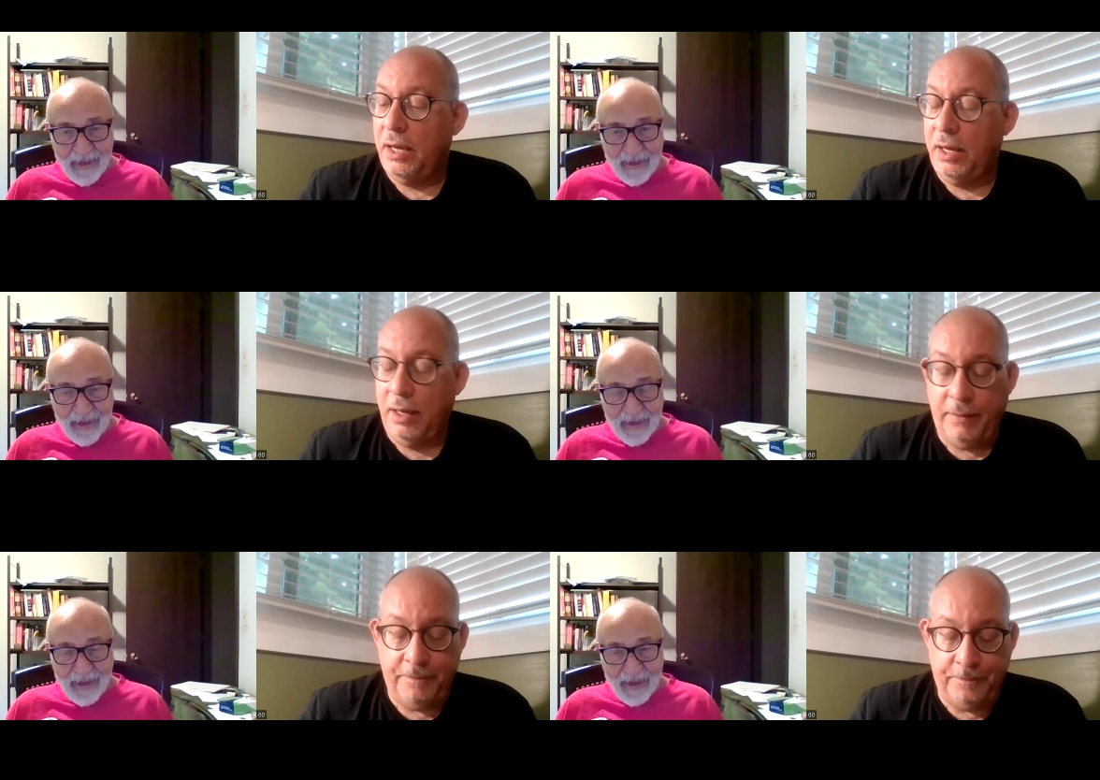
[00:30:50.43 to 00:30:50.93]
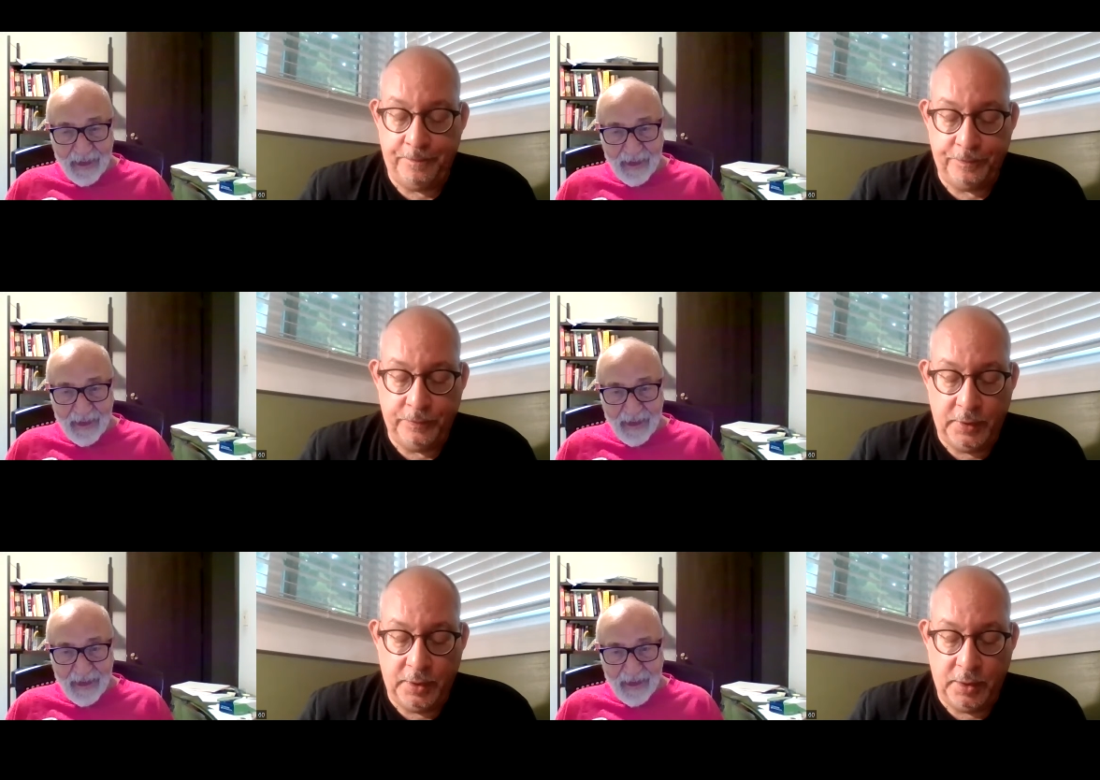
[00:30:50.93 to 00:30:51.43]

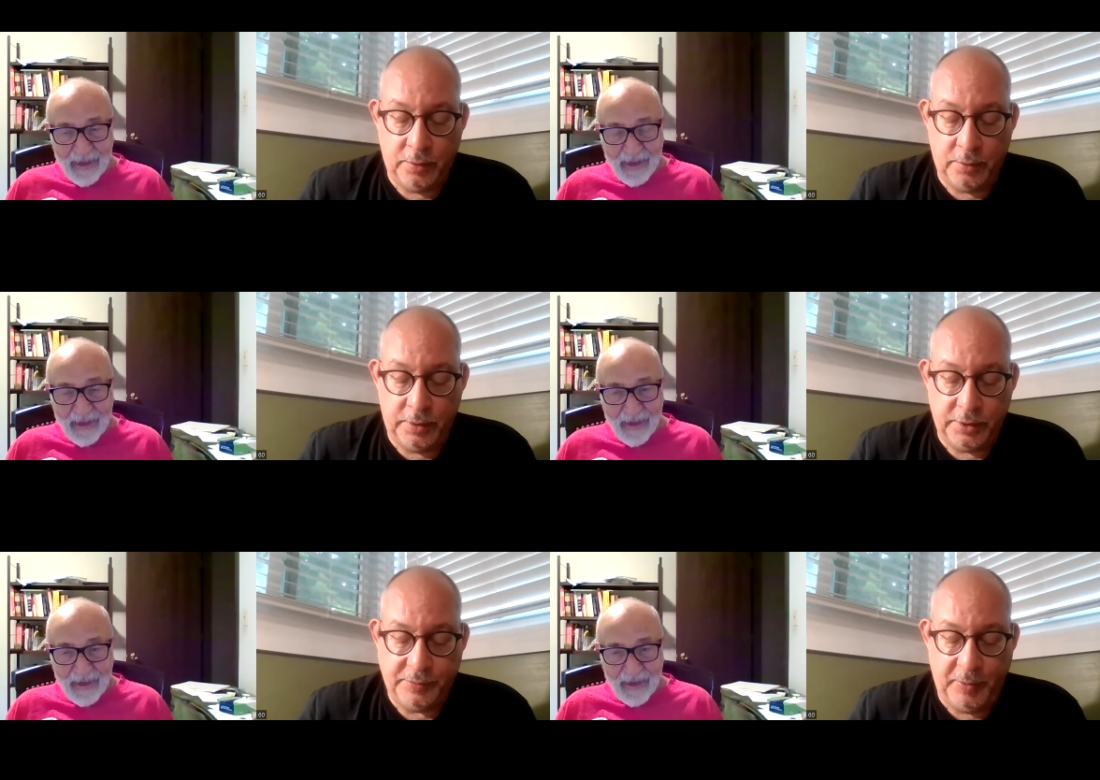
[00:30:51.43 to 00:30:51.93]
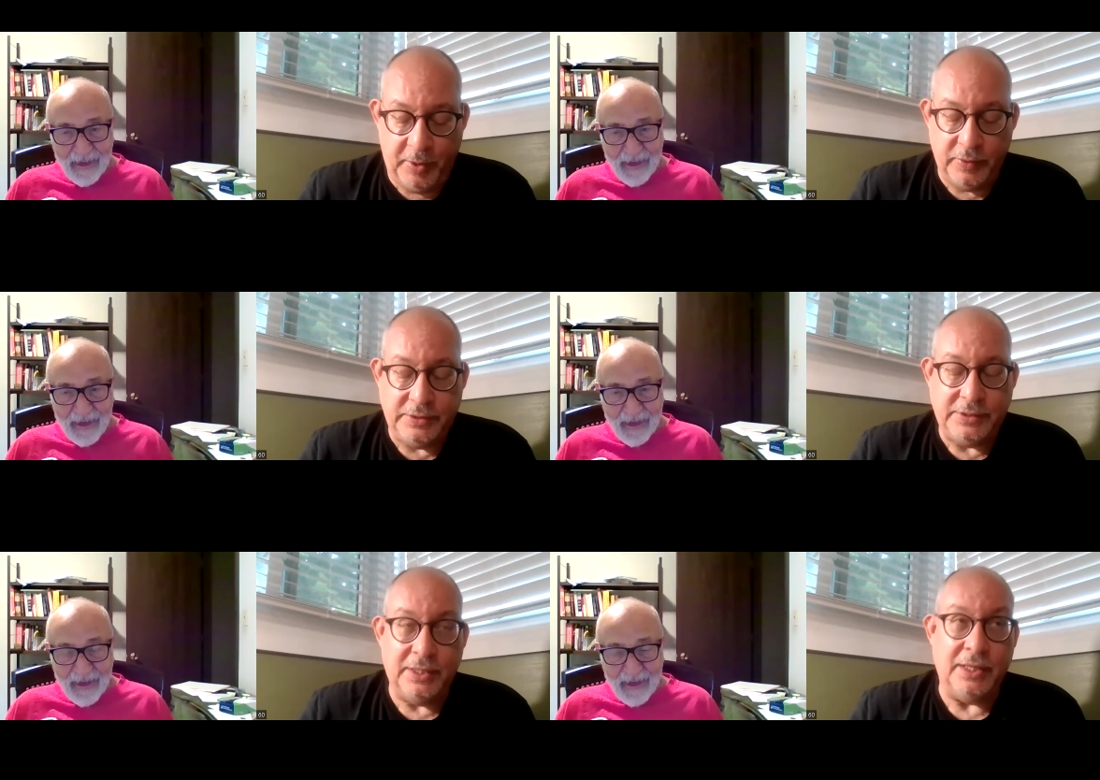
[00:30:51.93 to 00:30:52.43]
Speaker 1: um, you know,
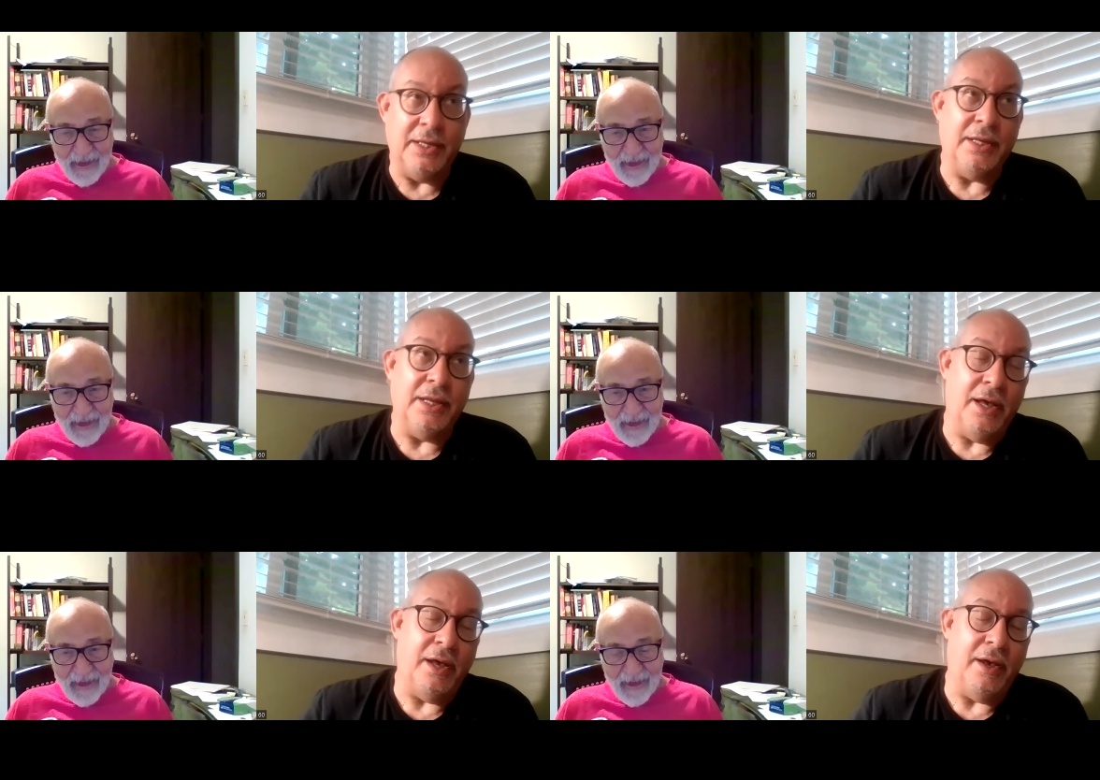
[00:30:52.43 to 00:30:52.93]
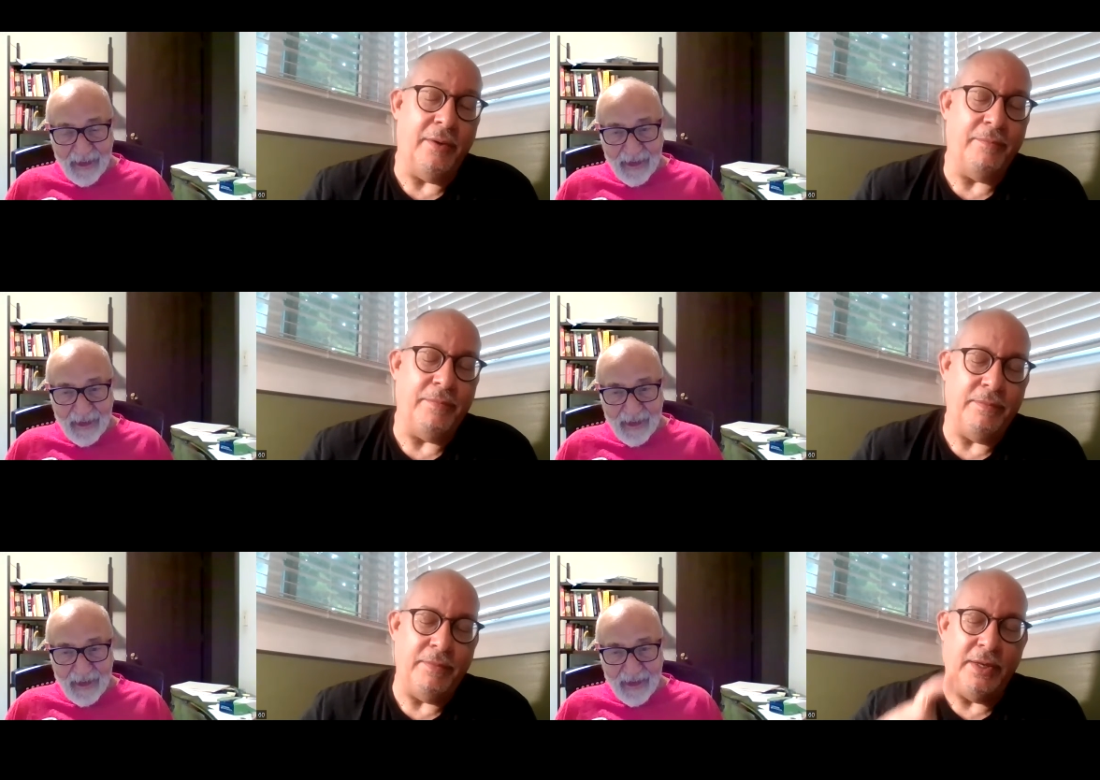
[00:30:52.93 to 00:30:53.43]
experiencing it
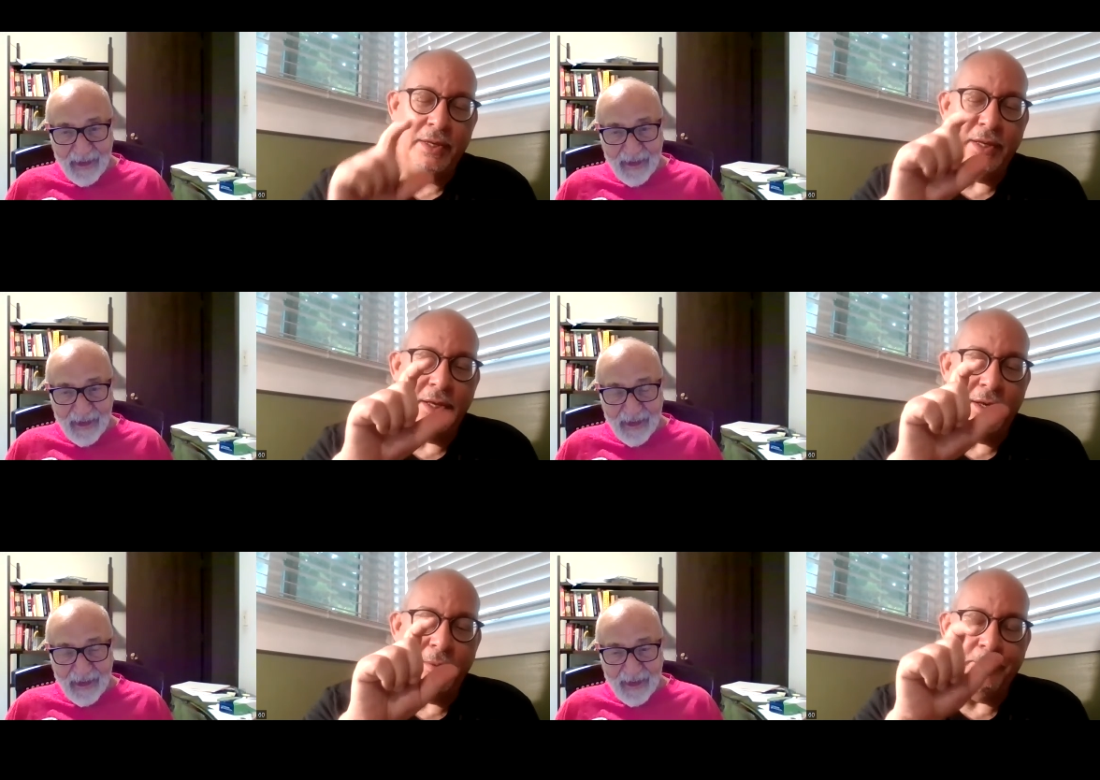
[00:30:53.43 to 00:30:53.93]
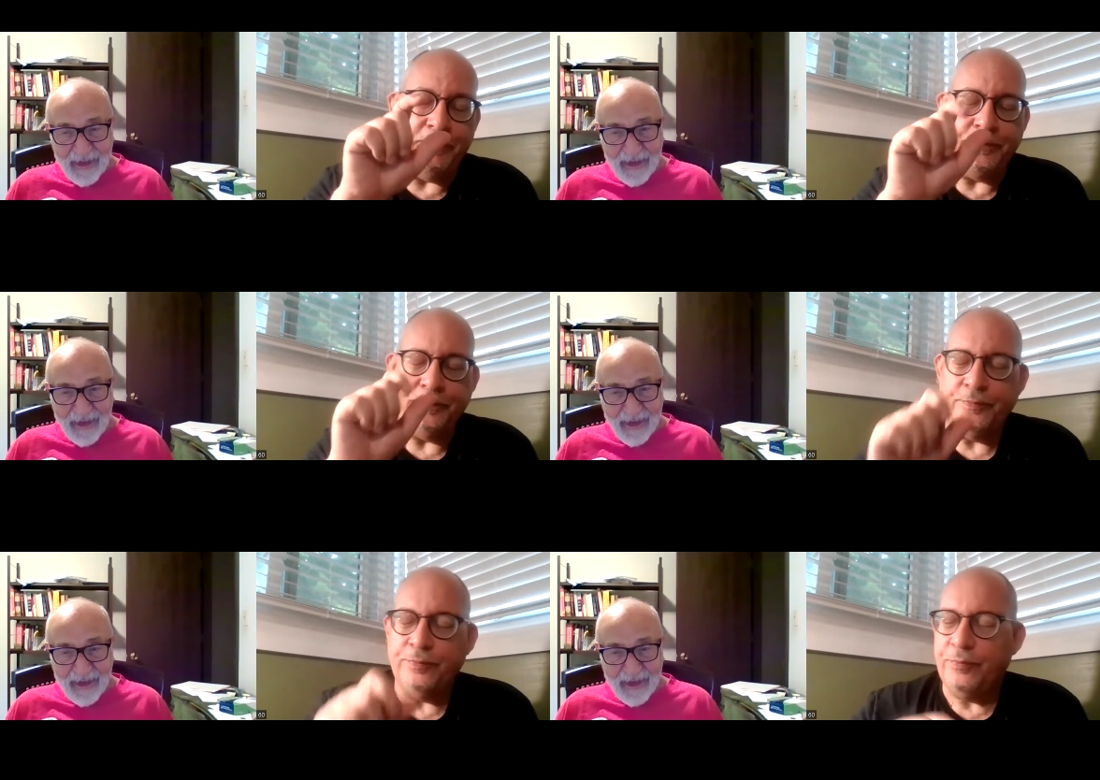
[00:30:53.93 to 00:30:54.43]
um, in um,